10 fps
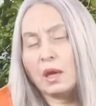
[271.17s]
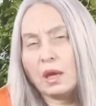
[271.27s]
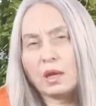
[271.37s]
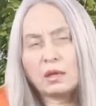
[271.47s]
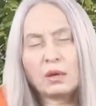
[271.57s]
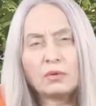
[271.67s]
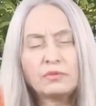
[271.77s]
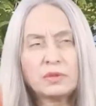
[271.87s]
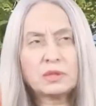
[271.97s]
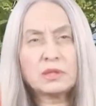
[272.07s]
And
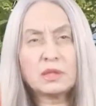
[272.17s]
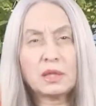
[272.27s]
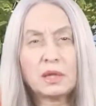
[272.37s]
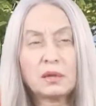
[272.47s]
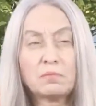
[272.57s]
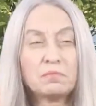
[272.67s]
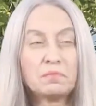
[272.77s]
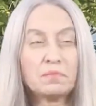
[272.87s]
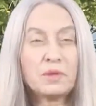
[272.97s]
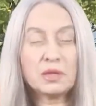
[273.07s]
obviously,
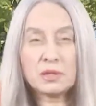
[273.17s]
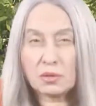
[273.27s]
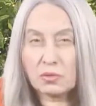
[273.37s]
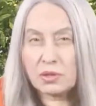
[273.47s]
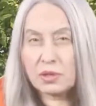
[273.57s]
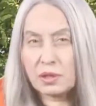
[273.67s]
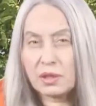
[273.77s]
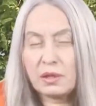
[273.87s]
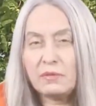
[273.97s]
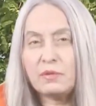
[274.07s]
that's a question
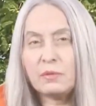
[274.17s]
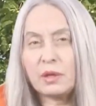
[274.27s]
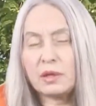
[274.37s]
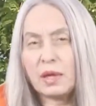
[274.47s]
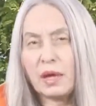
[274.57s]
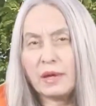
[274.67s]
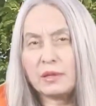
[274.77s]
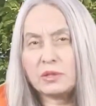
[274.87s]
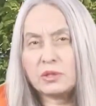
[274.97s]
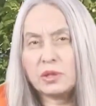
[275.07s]
that everybody
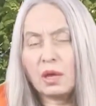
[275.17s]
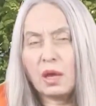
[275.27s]
has.